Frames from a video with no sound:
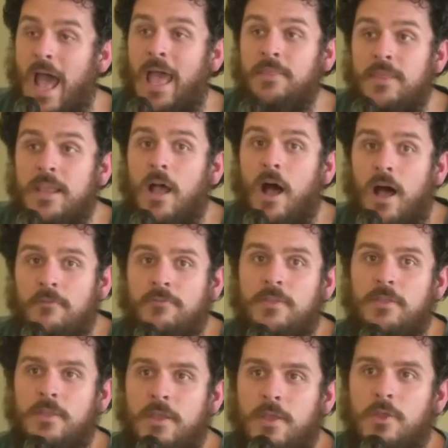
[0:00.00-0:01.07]
I think
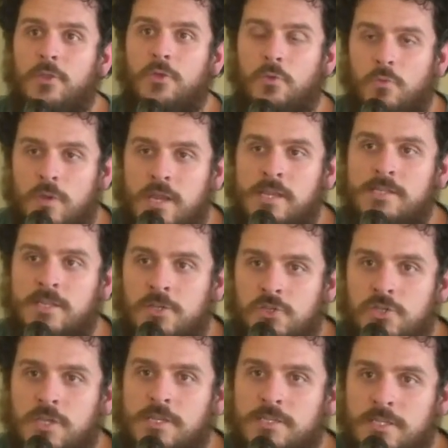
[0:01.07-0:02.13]
often the reason
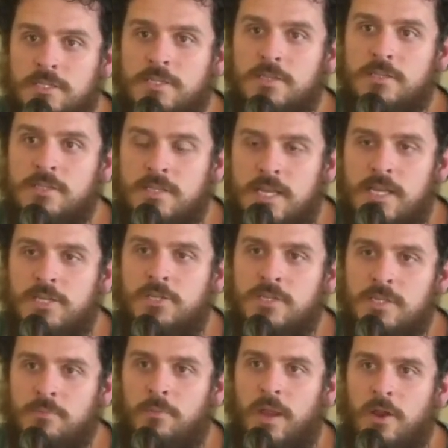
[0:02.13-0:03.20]
Jesus
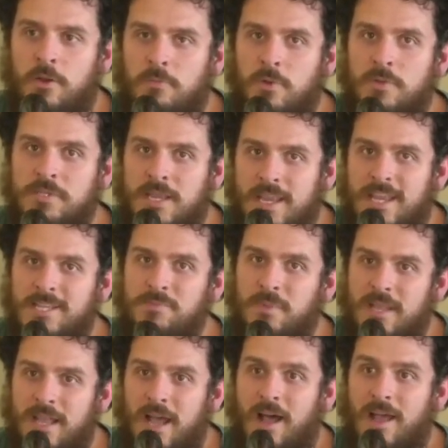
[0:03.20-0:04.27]
teaches in parables is
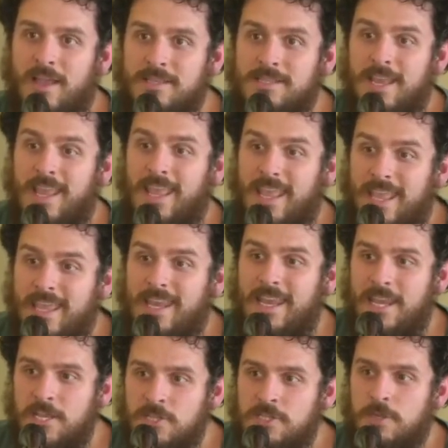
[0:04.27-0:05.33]
because it
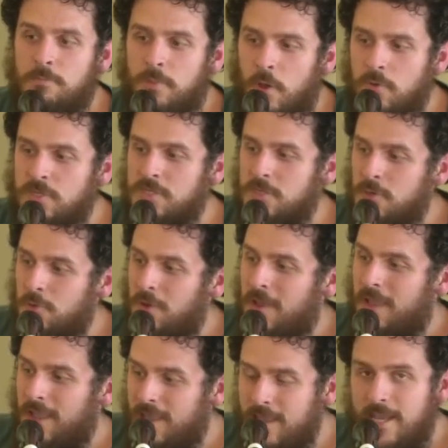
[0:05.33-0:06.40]
is supposed to
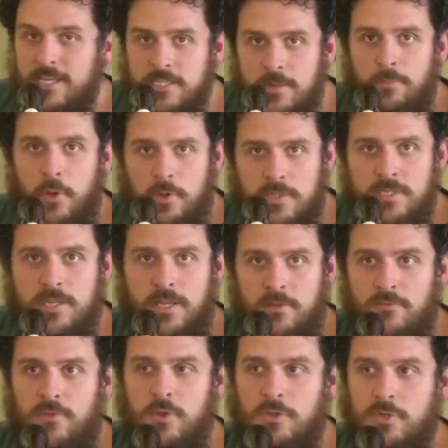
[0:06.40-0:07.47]
it is supposed to
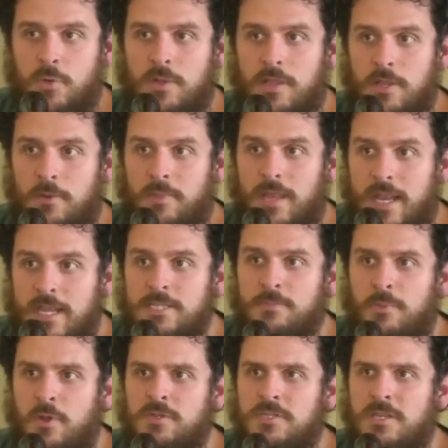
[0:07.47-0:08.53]
confuse you a little bit. It's
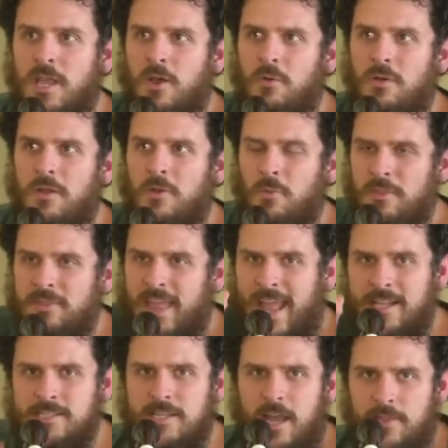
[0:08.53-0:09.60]
supposed mm-hmm. to go, well,
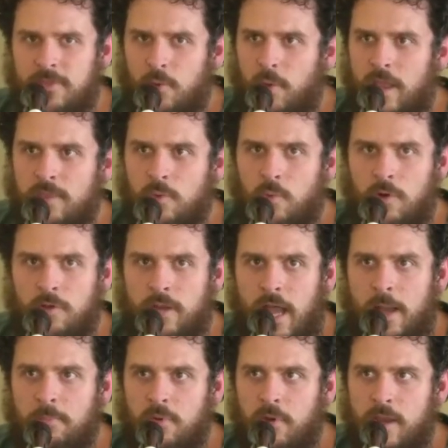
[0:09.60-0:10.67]
that's not the way the world
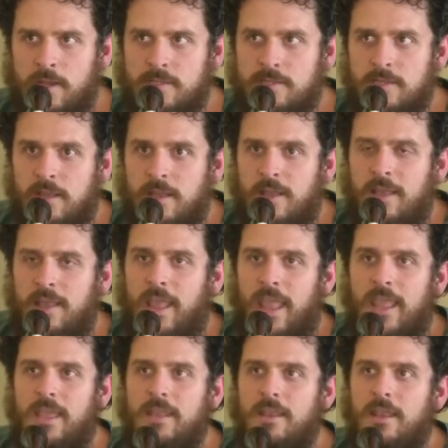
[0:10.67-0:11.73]
operates.
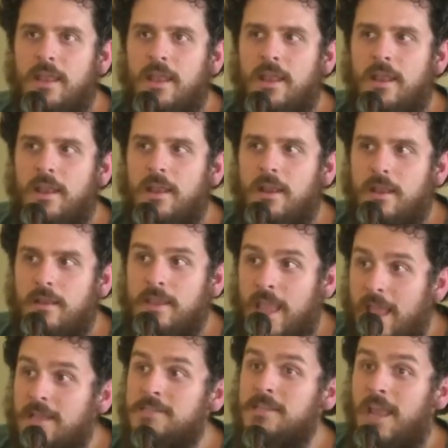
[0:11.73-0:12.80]
And precisely.
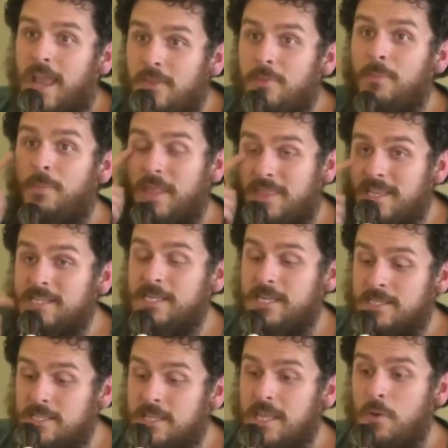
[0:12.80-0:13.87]
Yes, and but this
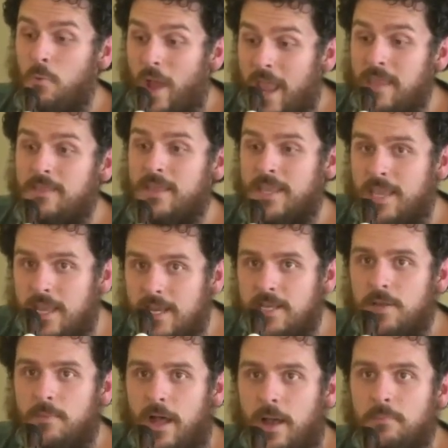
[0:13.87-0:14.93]
is the way the
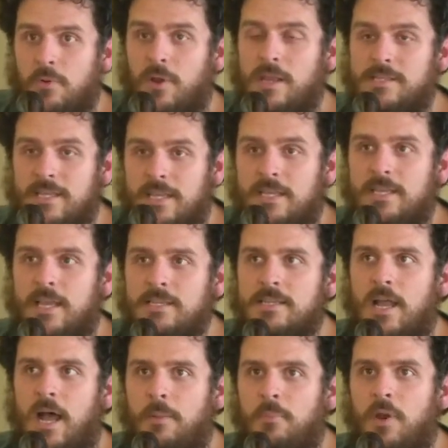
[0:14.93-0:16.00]
kingdom operates and it
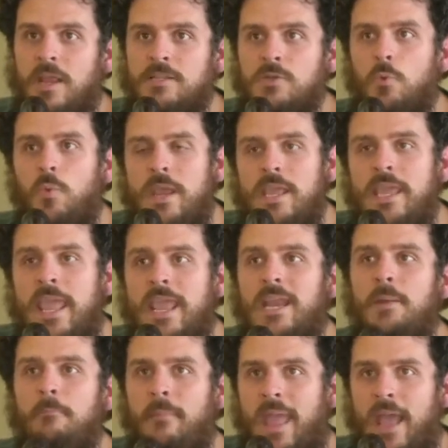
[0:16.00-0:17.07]
doesn't operate. And so we
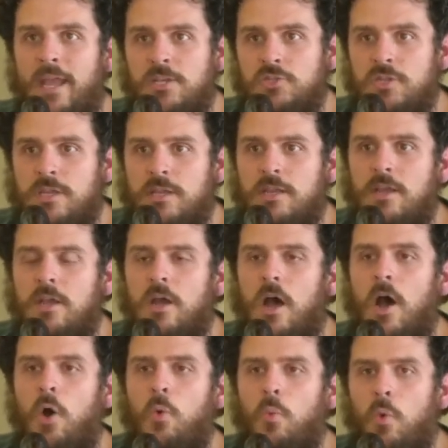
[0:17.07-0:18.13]
can't imagine
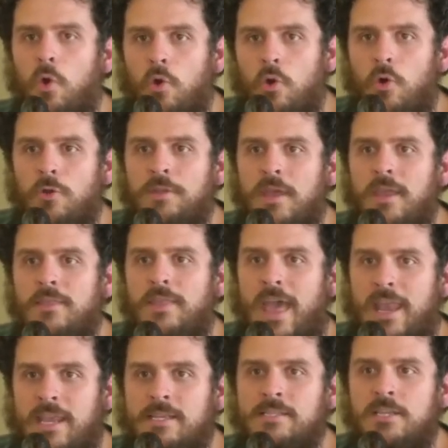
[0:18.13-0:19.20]
a world
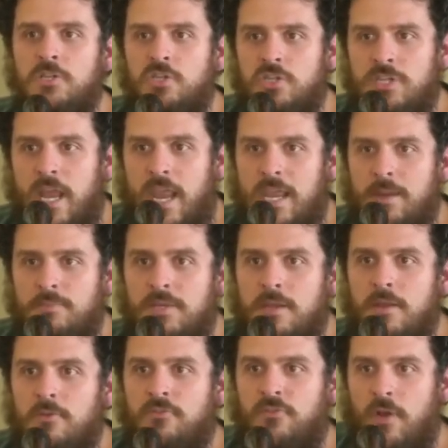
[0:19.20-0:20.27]
that isn't shaped
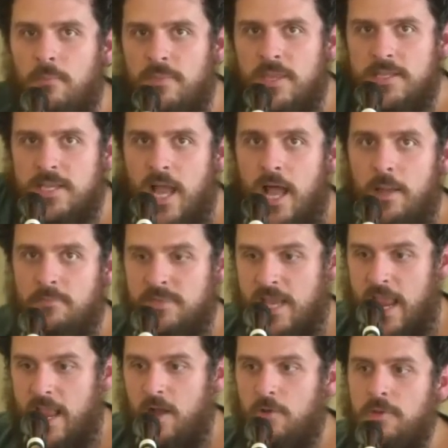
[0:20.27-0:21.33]
from the top
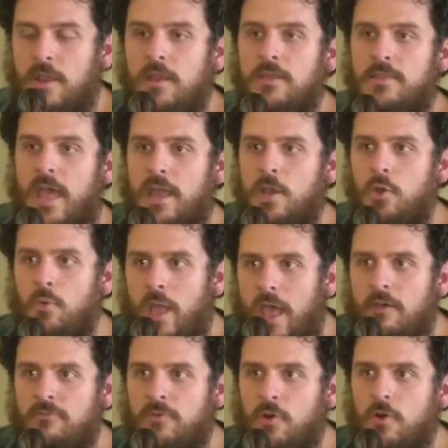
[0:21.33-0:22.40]
down that mm.
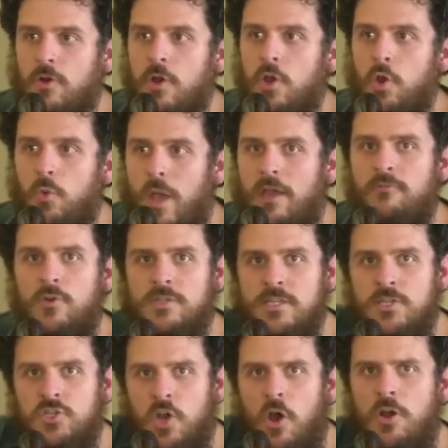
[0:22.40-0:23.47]
whoever whoever's
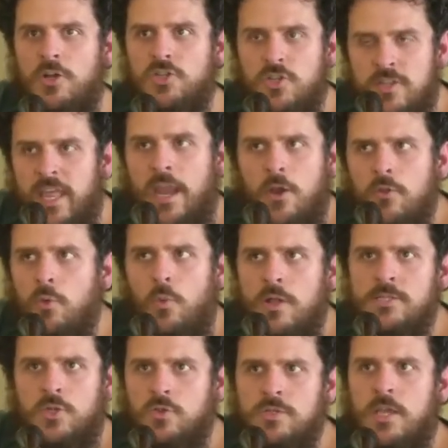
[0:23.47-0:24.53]
in charge they're the
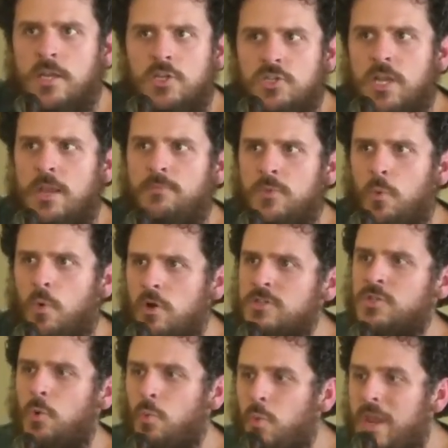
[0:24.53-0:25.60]
ones who's going to shape the
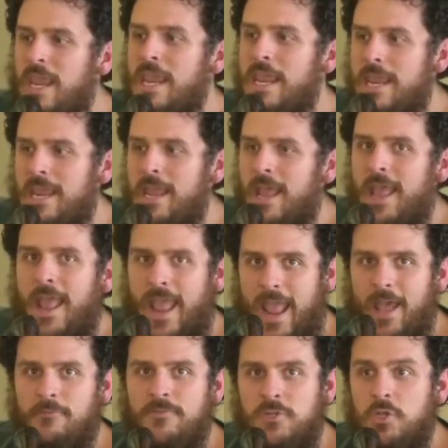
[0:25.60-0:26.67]
world so we
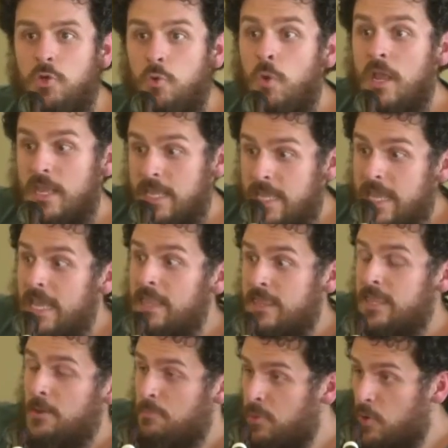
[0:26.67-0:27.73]
have to
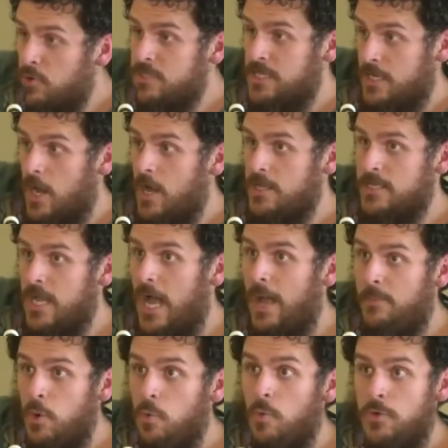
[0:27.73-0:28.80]
get the person on
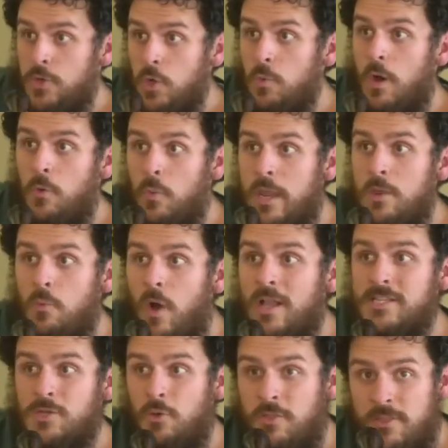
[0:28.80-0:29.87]
top who will do what we
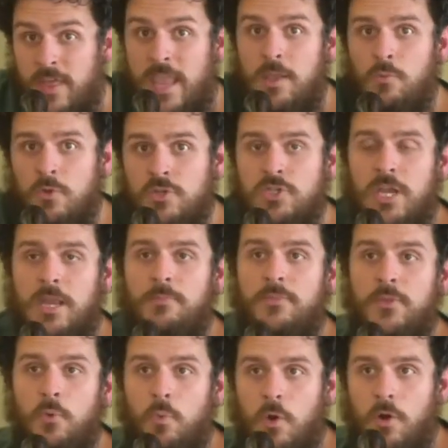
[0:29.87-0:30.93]
want so they will
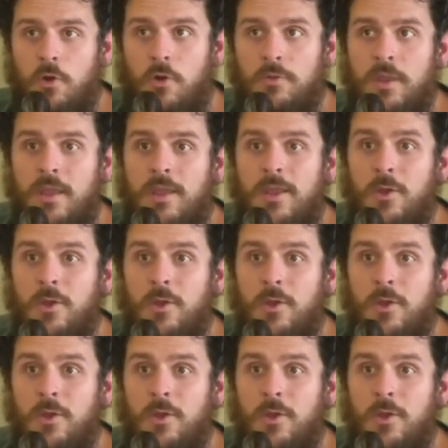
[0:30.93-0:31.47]
shape the world